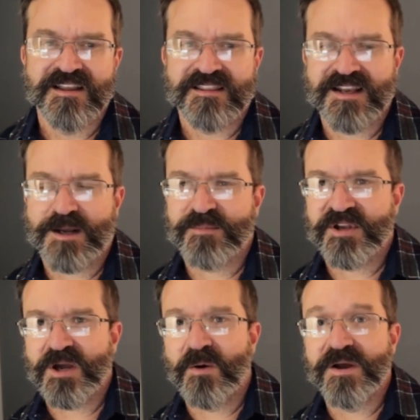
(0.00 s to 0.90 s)
then I'm going
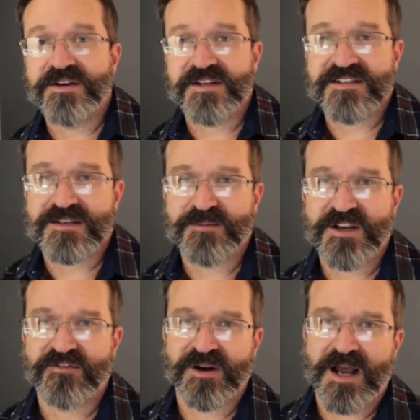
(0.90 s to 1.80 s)
to go into some
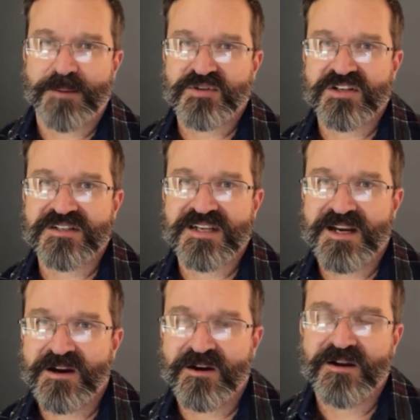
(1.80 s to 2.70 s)
different options
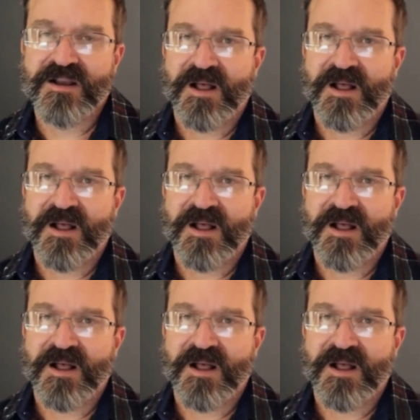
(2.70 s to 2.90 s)
here.